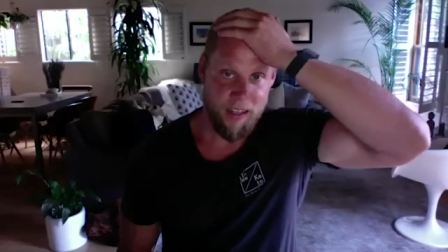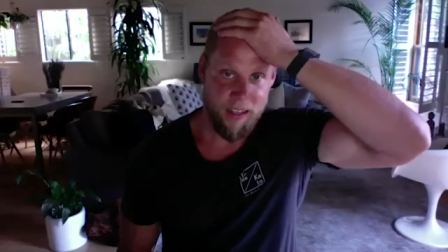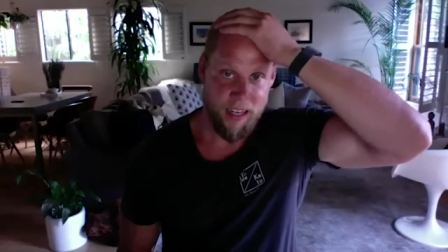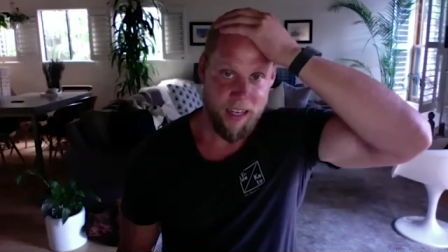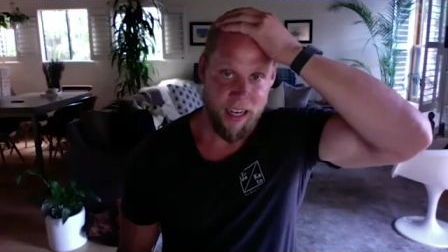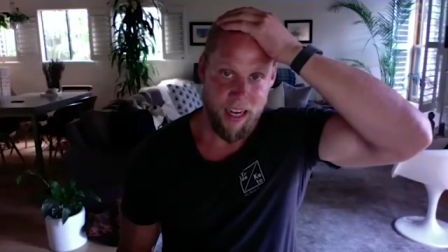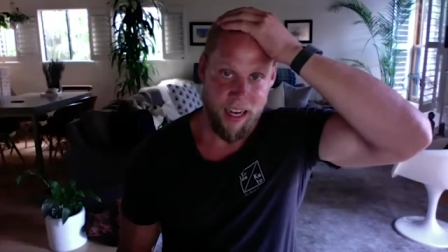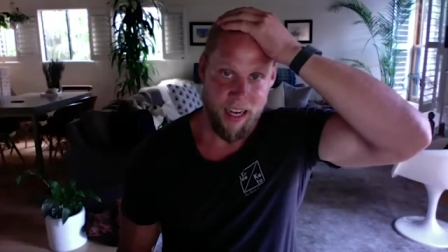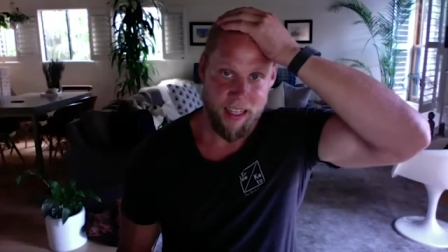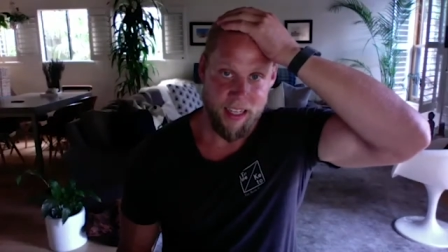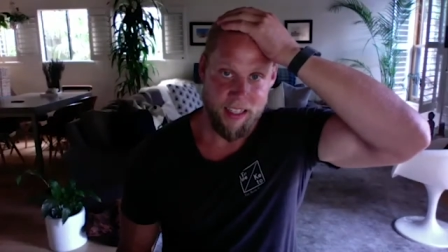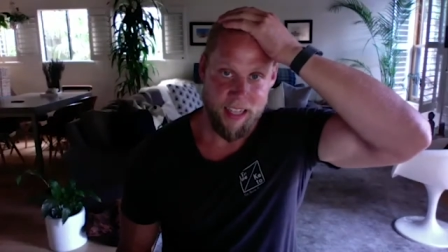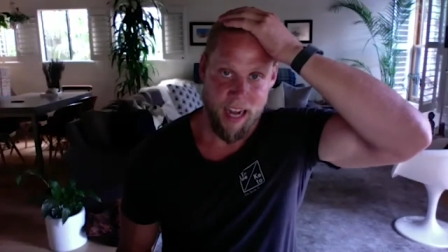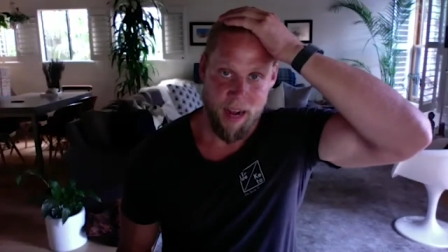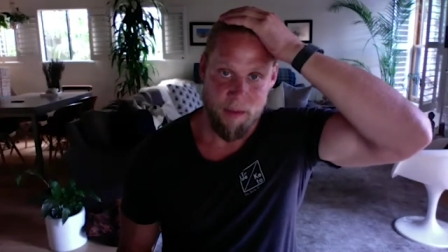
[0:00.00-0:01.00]
And I oh.
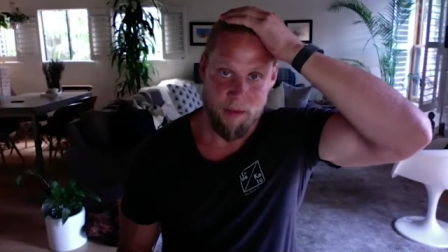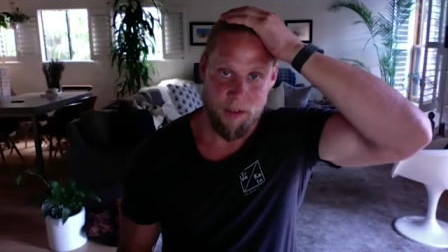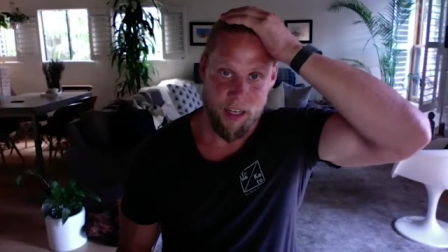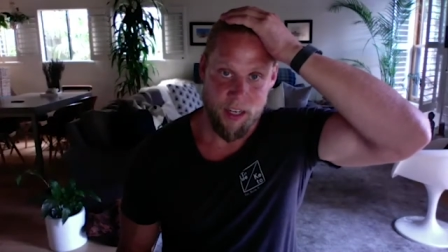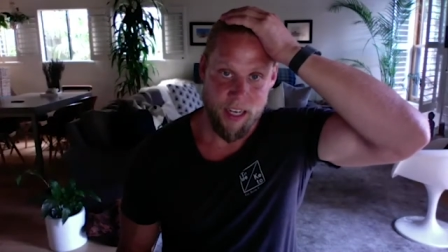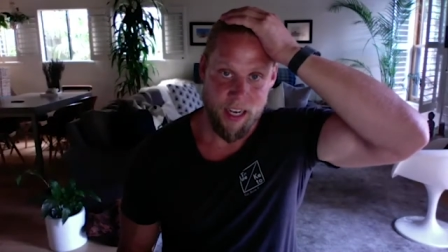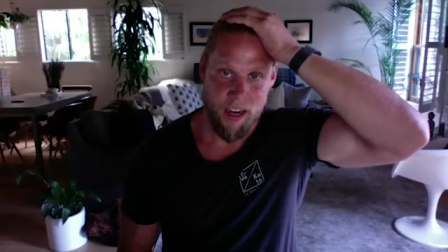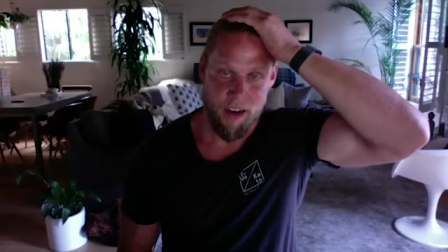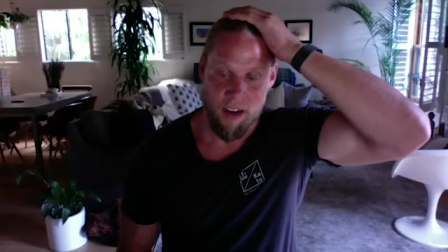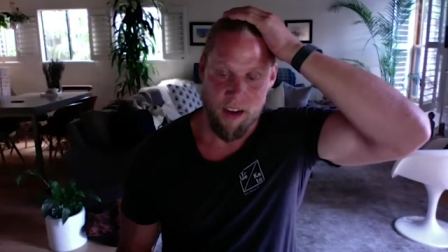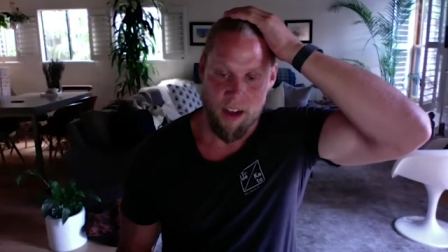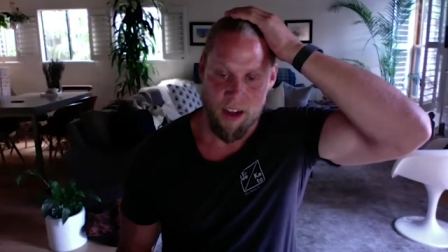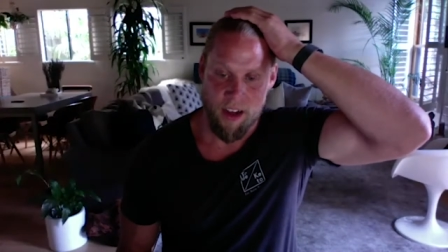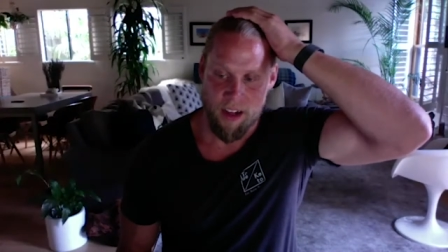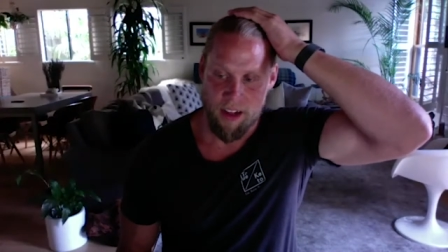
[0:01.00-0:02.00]
stopped drinking
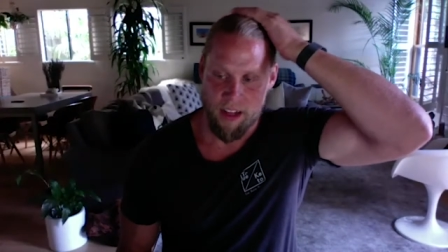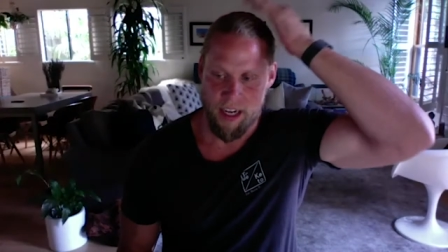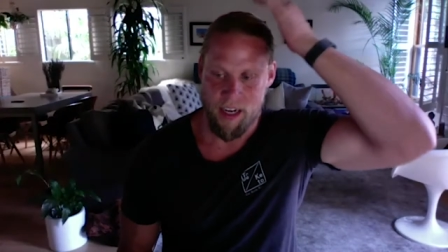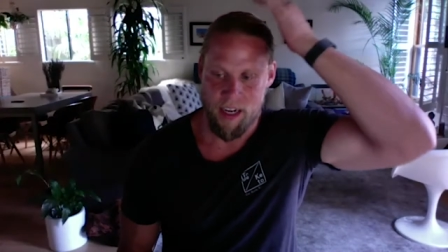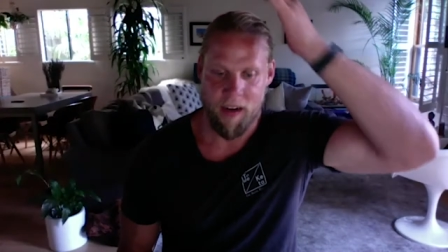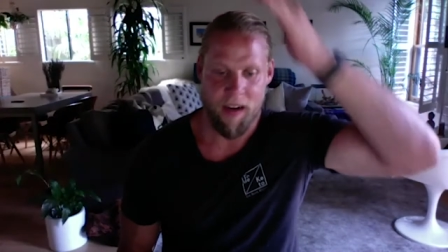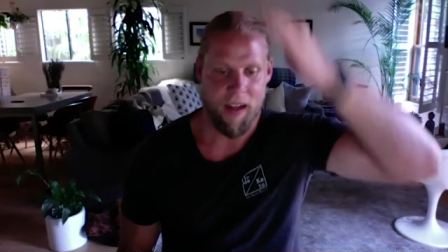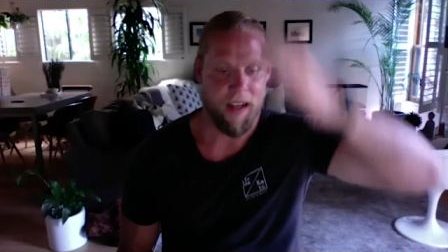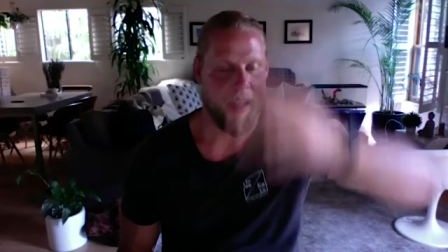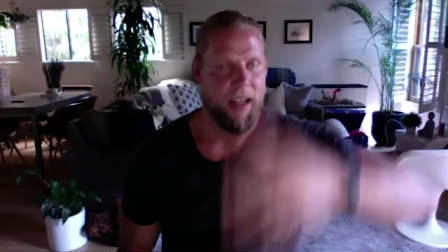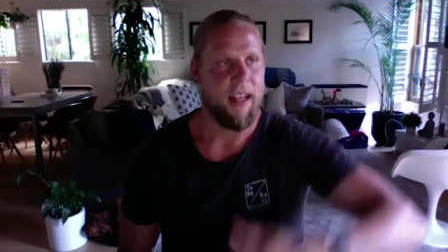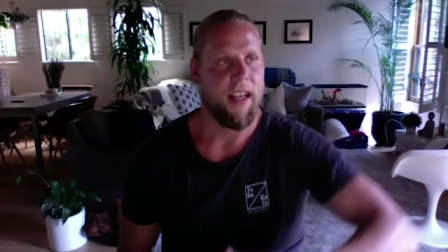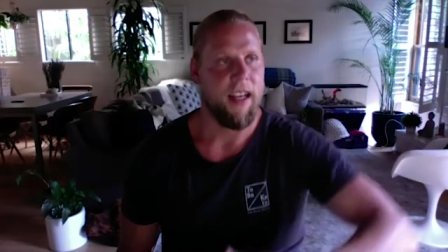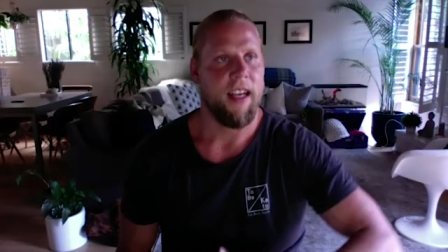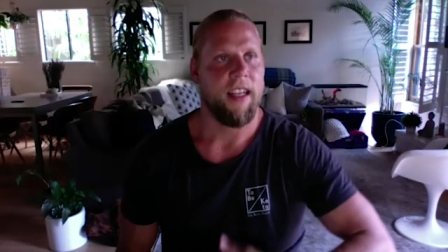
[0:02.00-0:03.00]
alcohol and
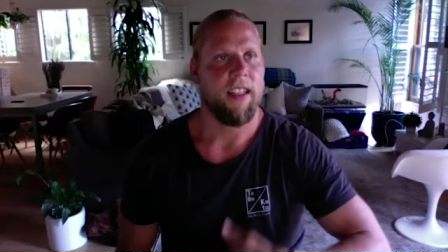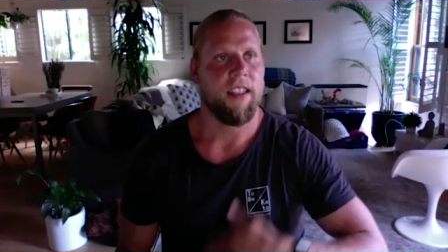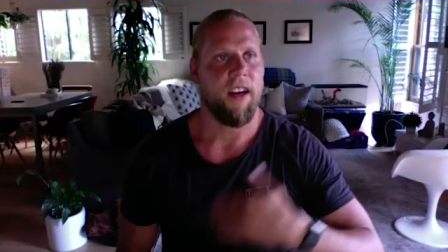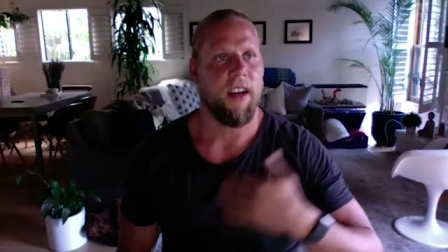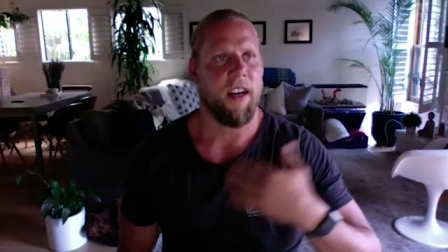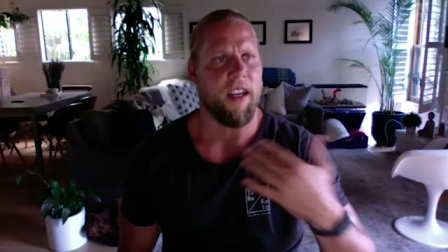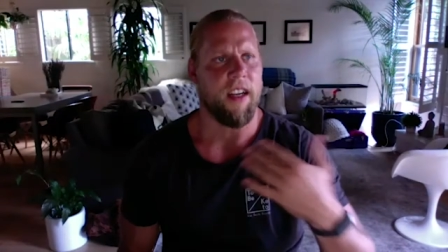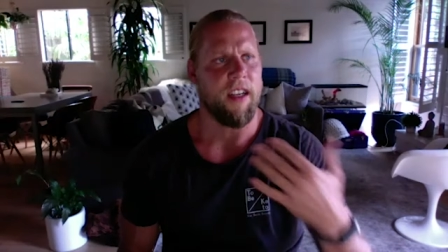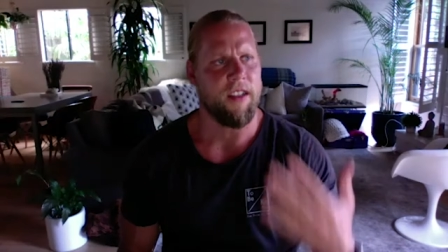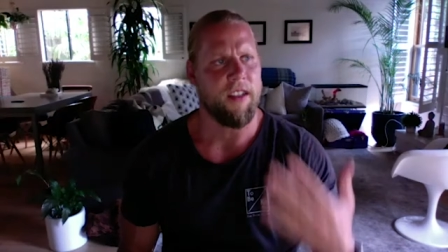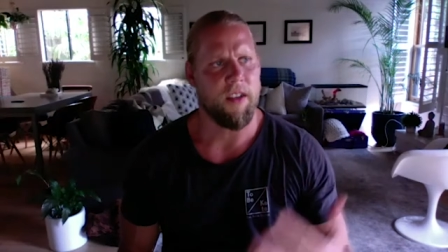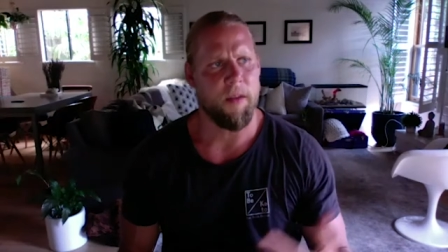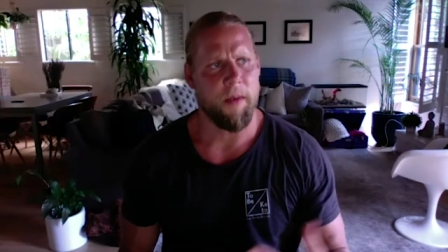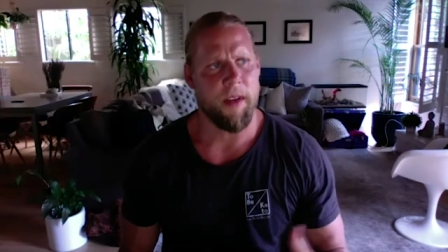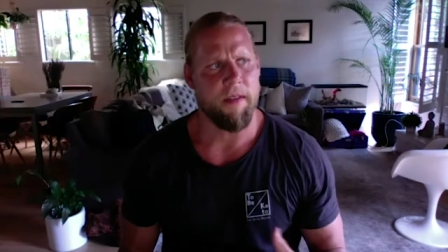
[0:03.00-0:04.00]
started
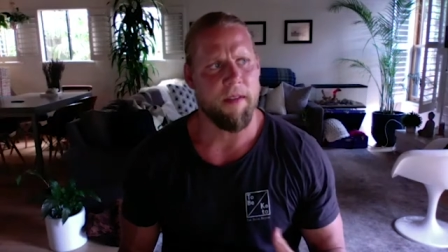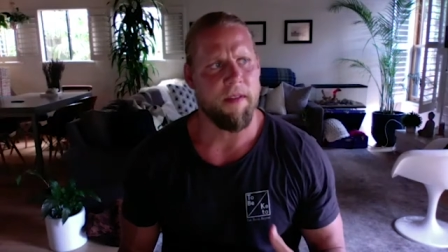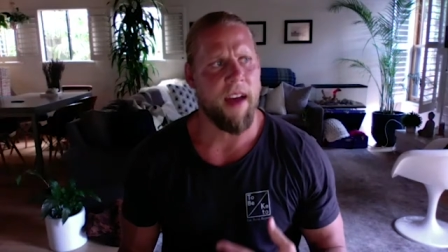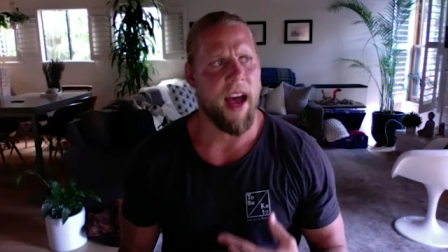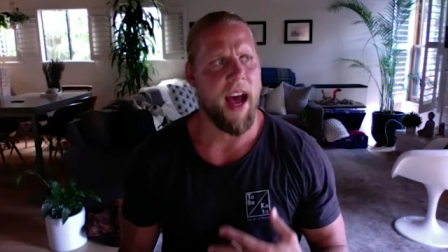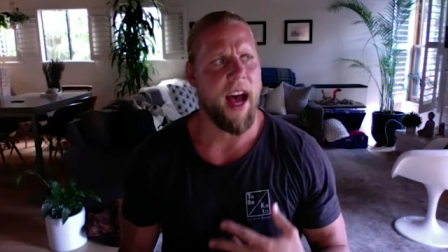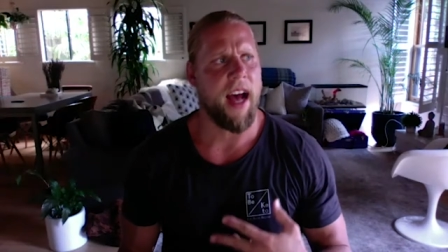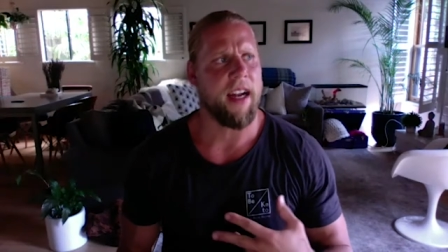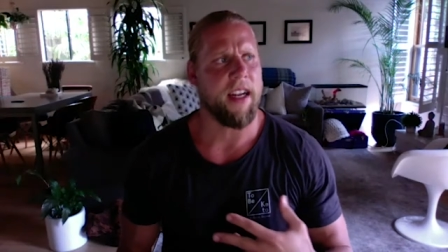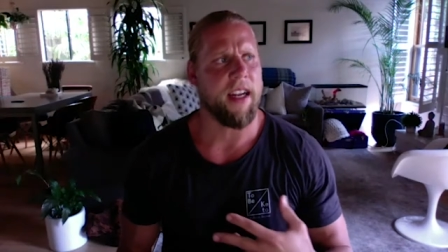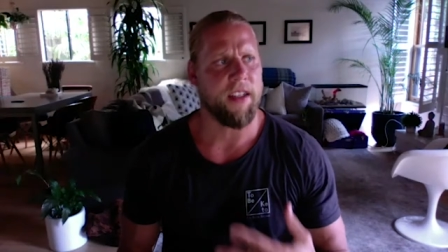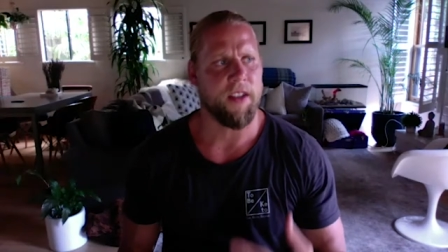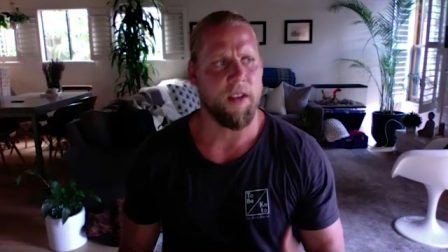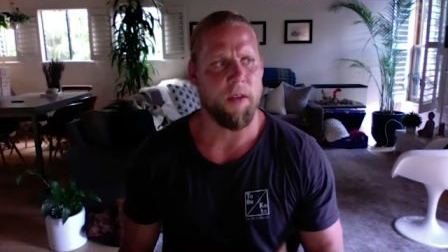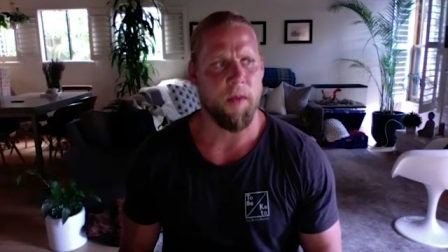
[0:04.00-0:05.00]
consuming fat
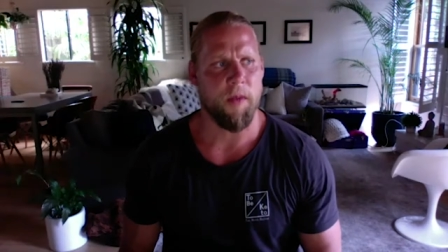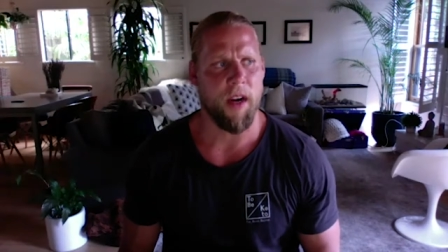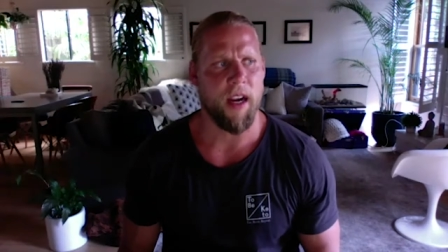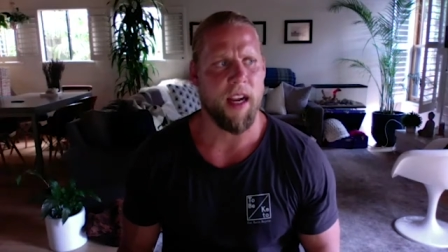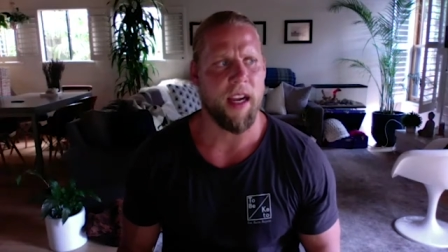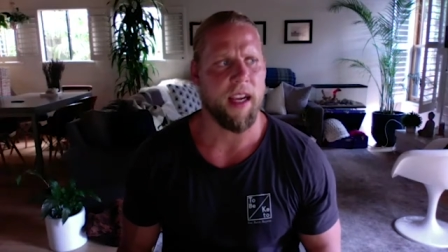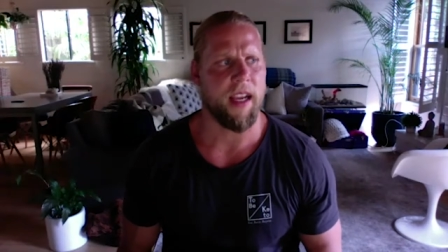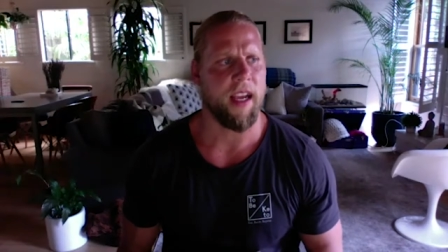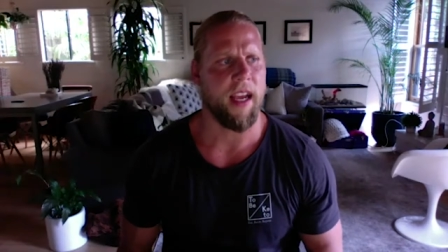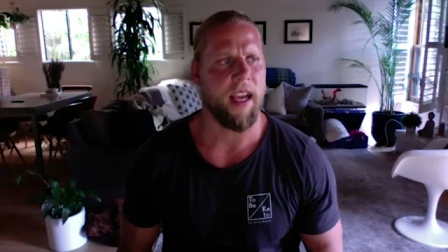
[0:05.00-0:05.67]
and turmeric.